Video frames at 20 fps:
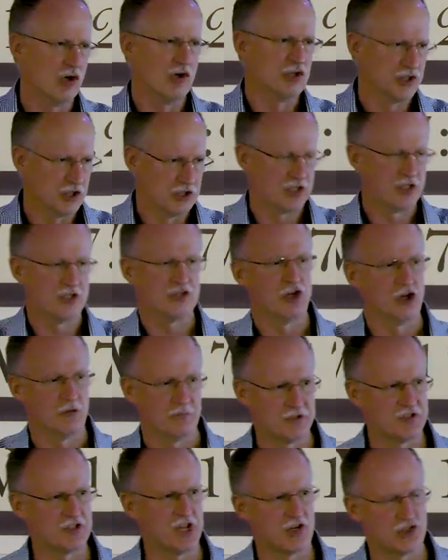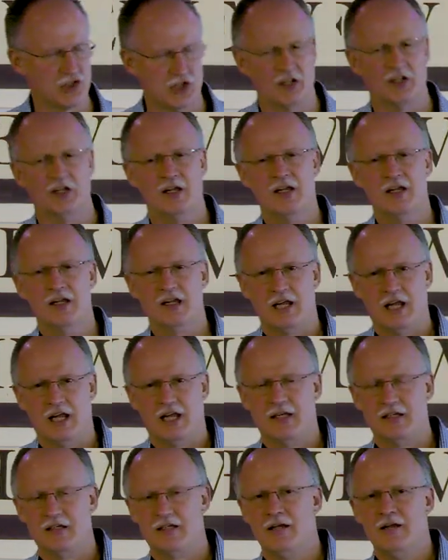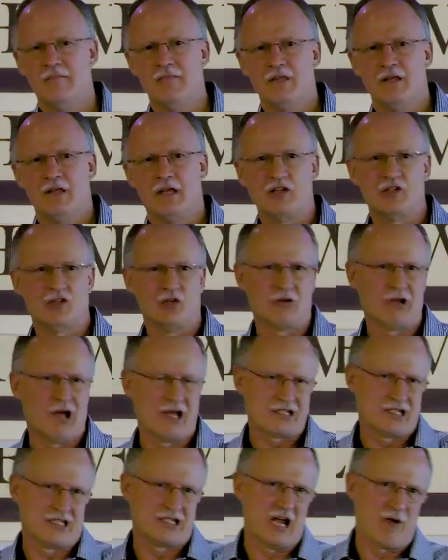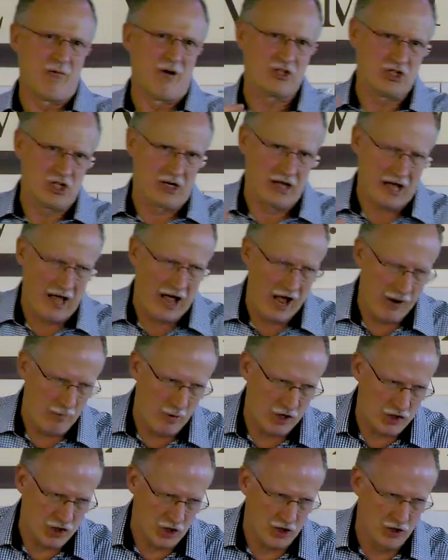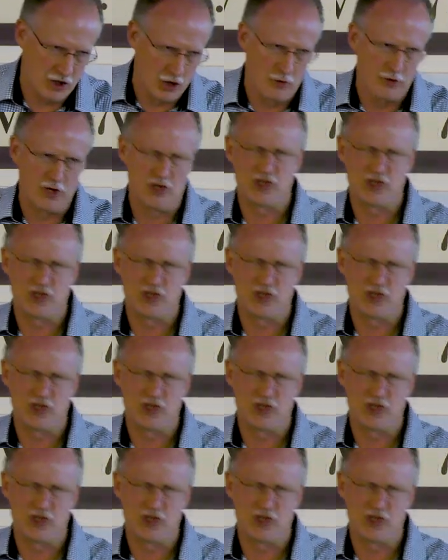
yours, it's, it's your possession. And, and so God says, I want, you to, I want you to know